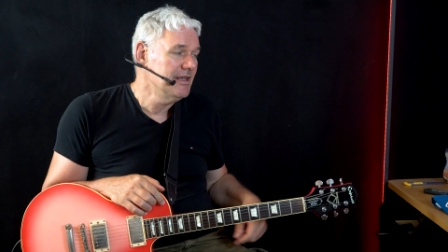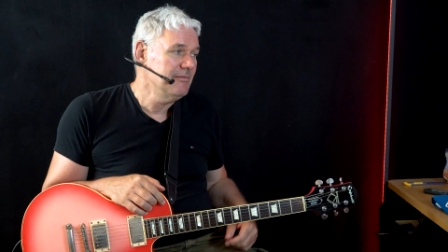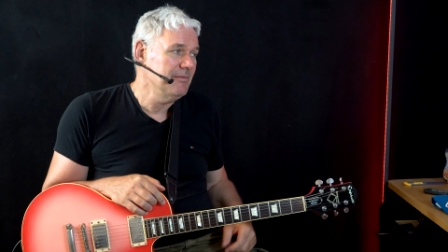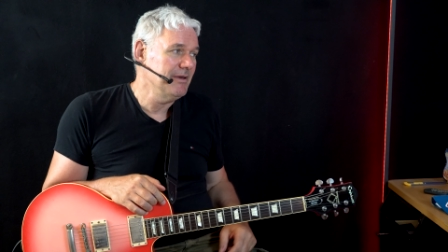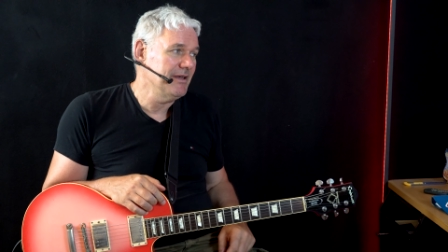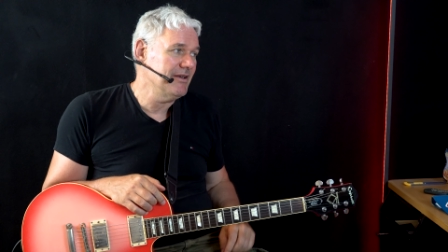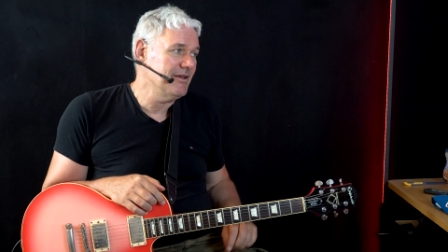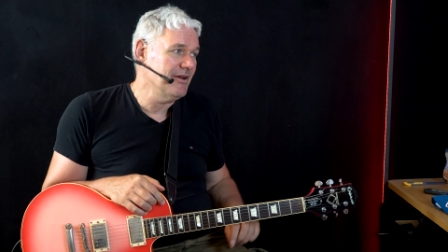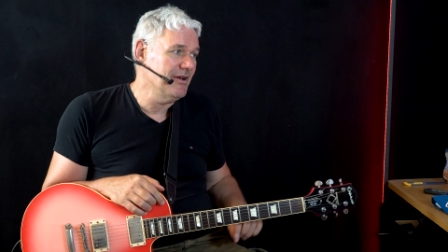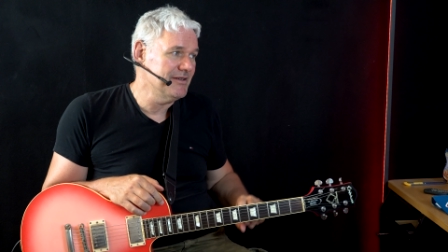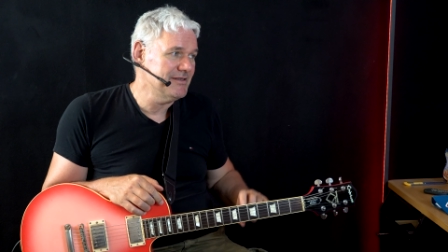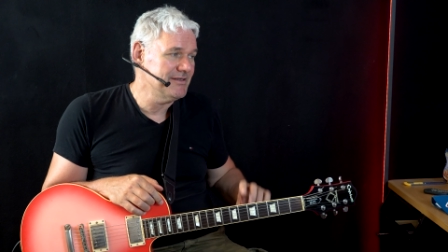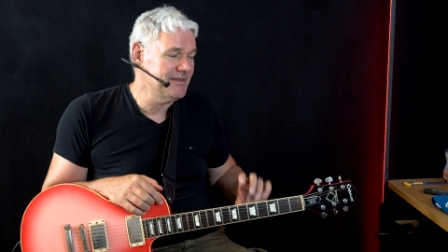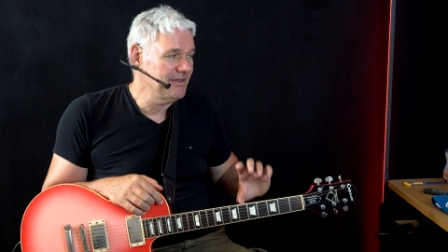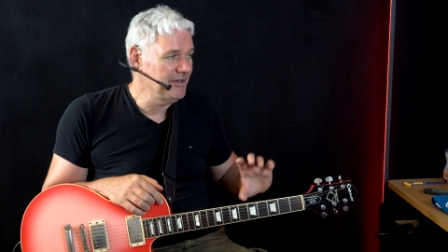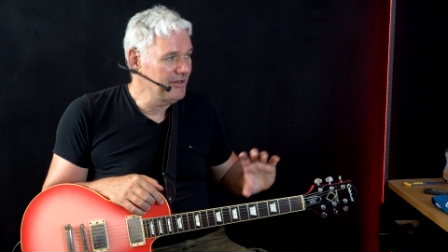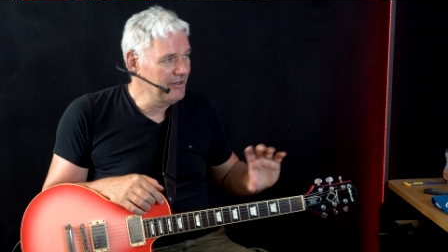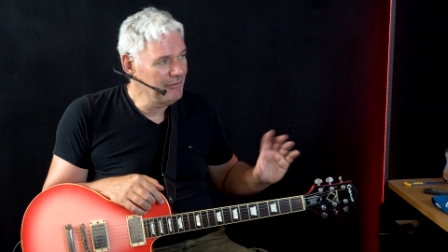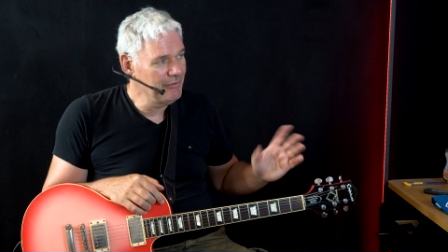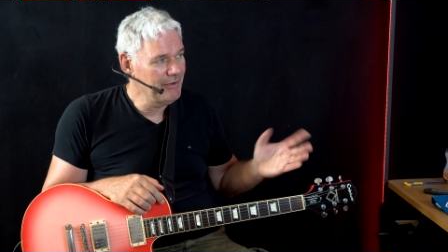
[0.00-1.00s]
because
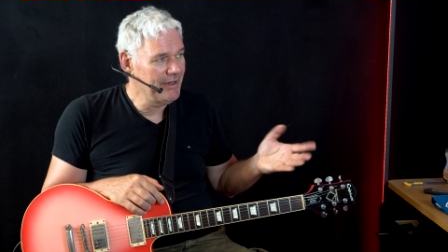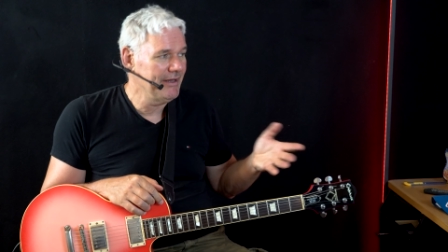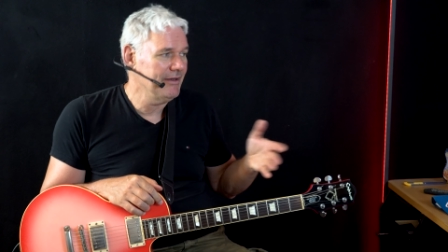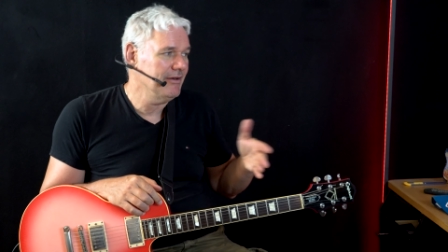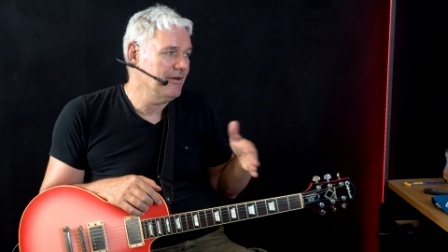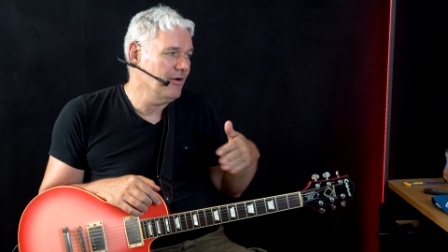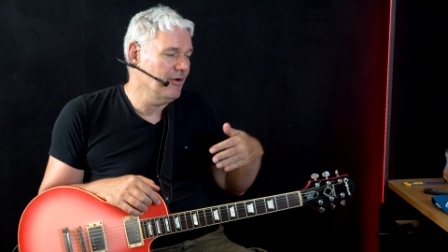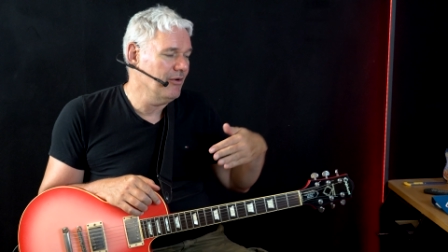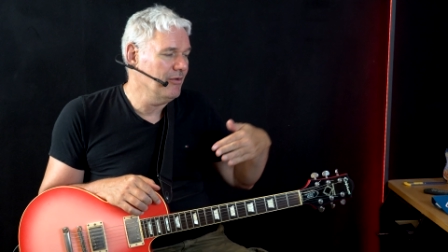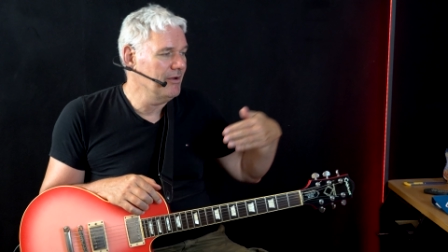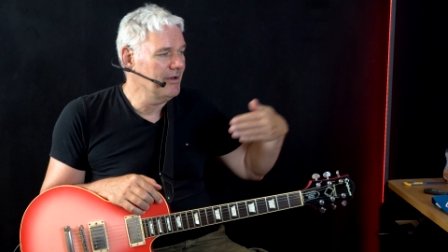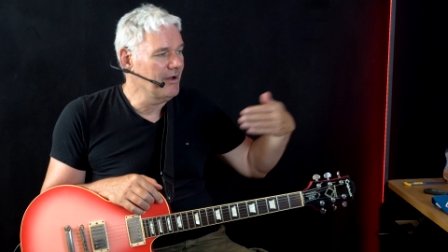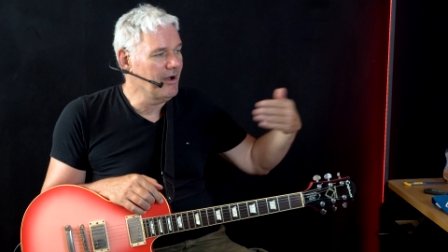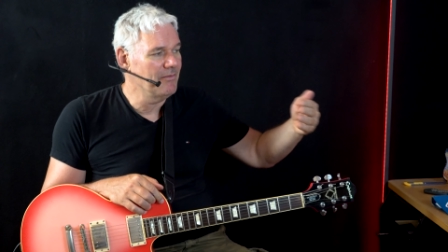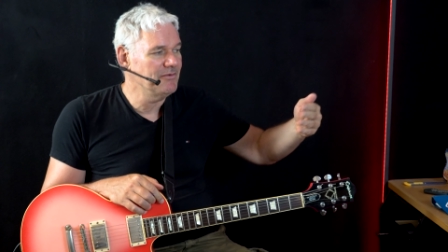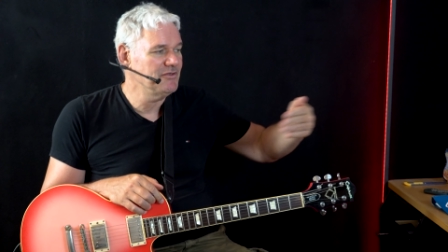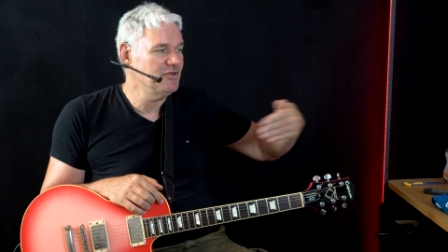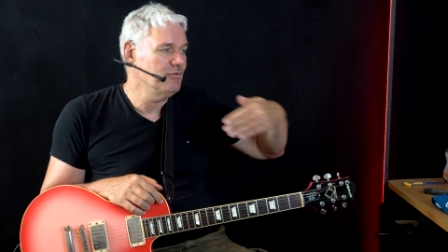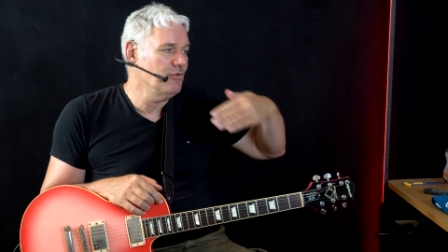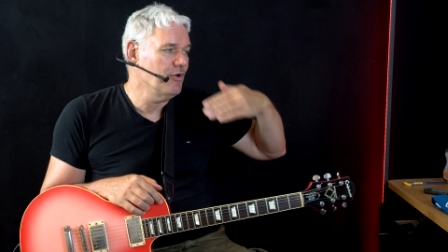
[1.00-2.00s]
you know when you go
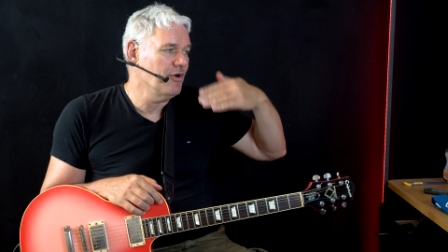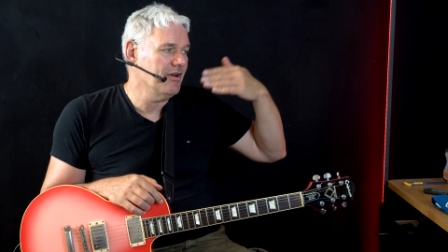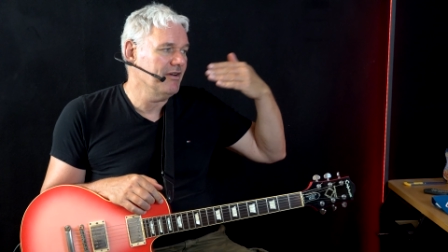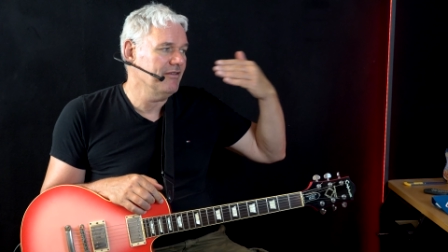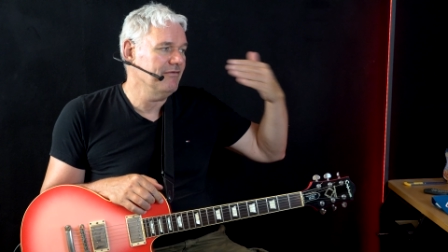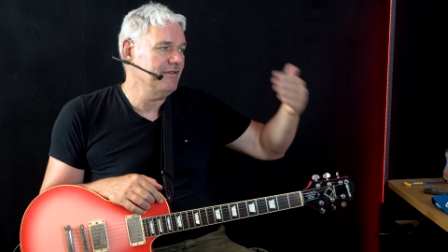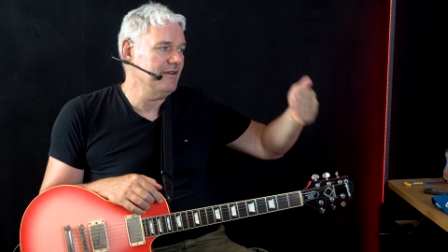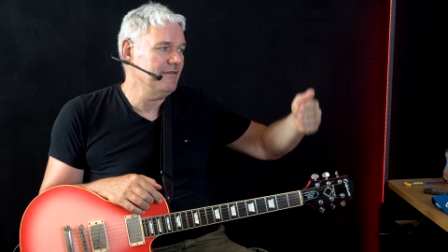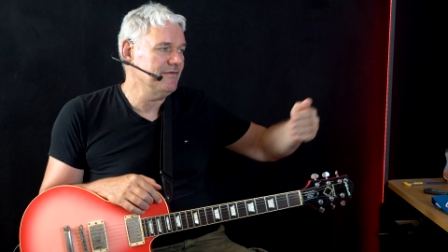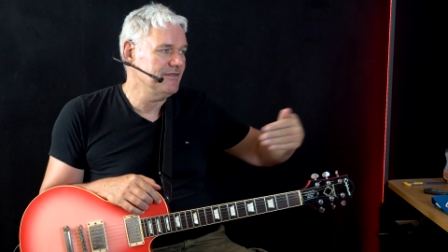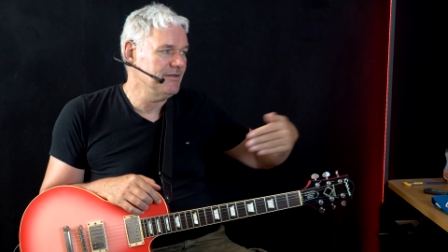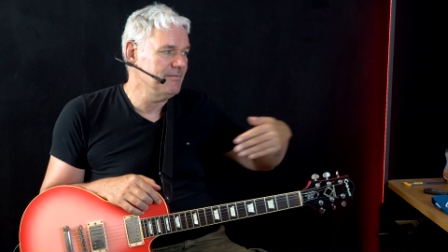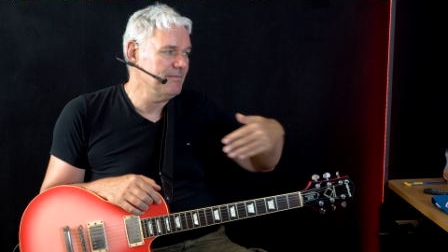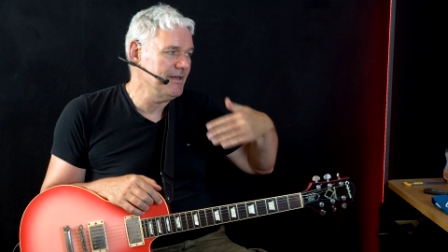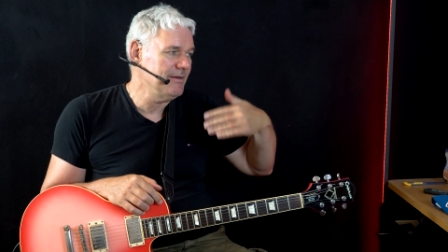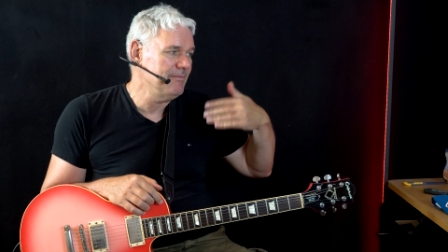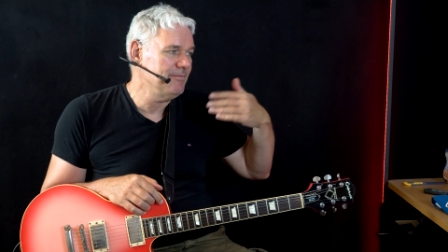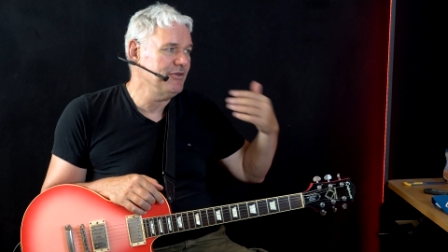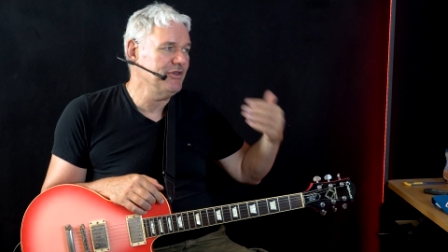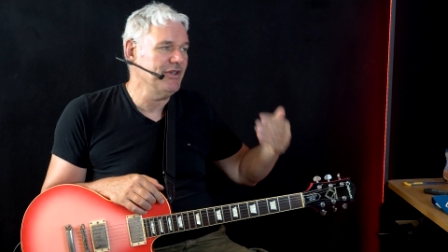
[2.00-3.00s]
up to 150
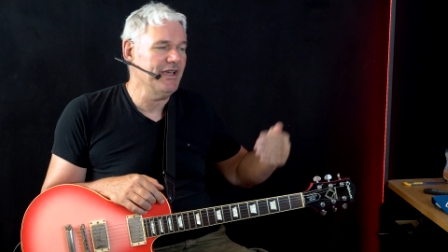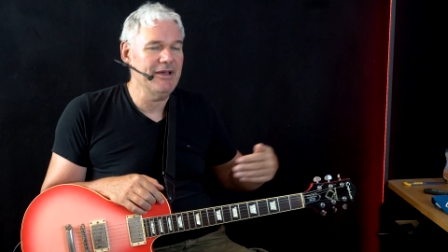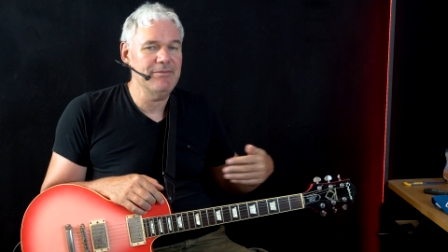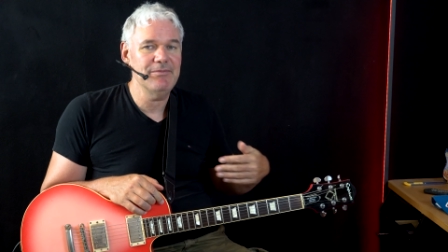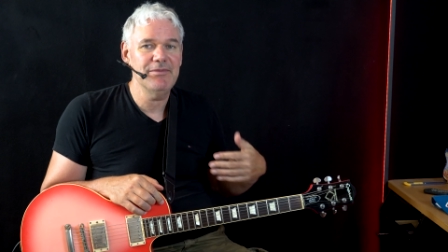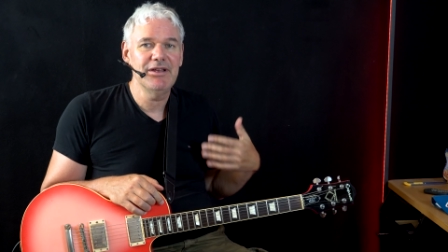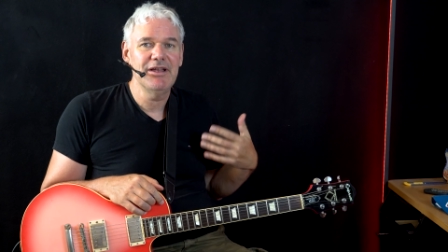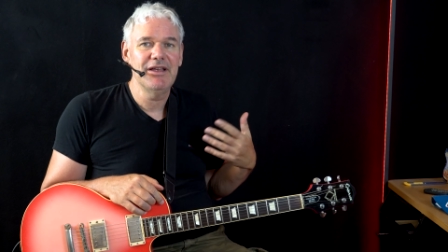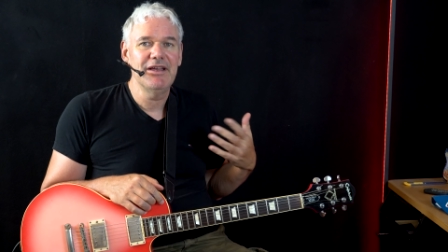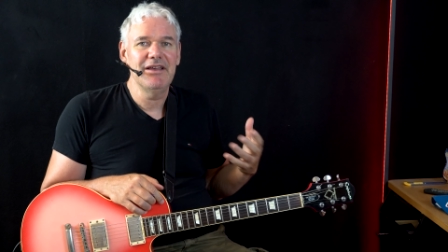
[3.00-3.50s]
bpm